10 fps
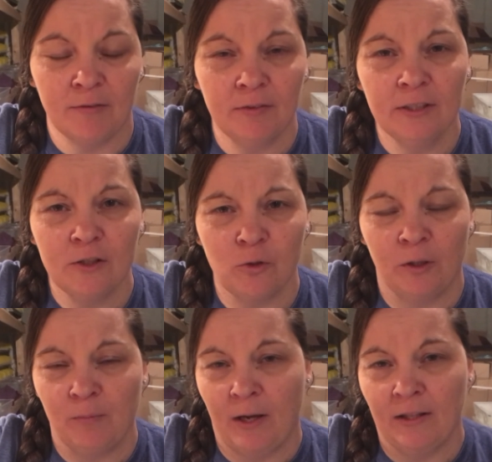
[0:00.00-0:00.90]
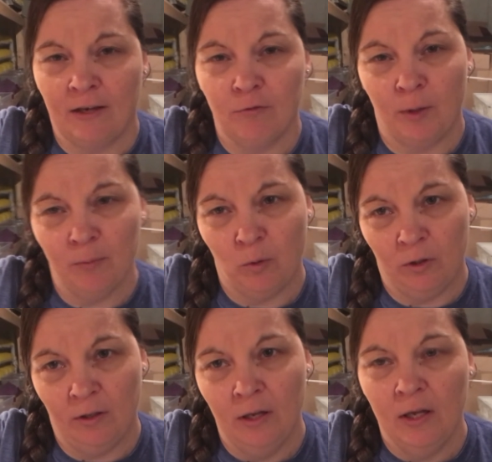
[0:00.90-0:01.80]
definitely enjoying my life way
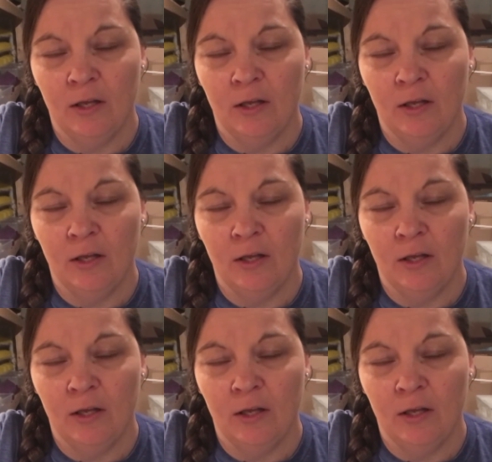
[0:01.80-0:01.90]
more